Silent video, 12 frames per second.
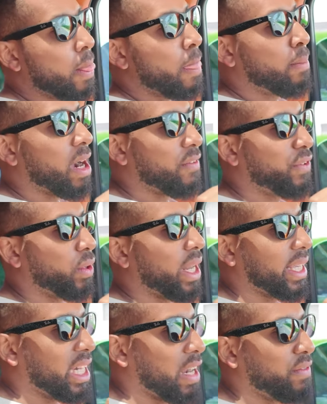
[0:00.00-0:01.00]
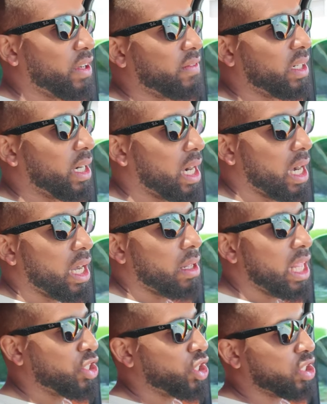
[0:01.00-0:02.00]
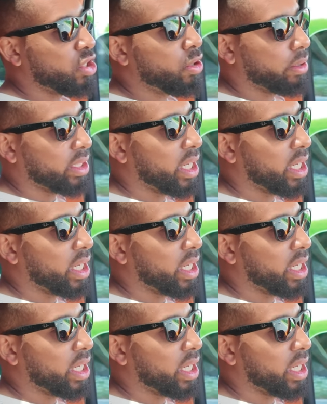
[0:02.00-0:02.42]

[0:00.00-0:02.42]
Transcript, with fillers: but I feel like in every other car, it's just not